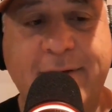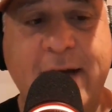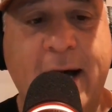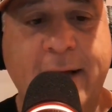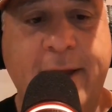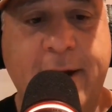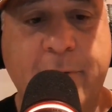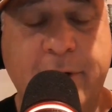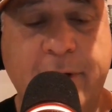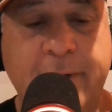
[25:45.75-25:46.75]
I've gone
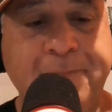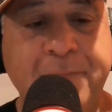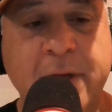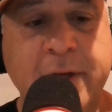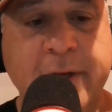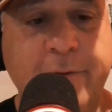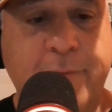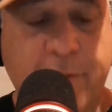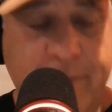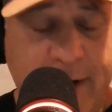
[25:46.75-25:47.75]
there with you.
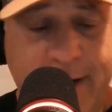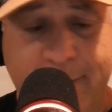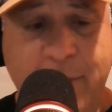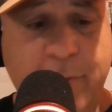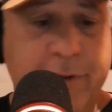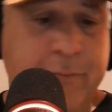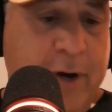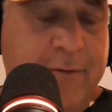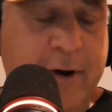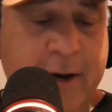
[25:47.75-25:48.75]
You've provided me with
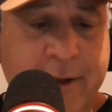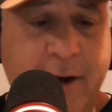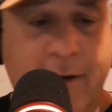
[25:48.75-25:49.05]
whatever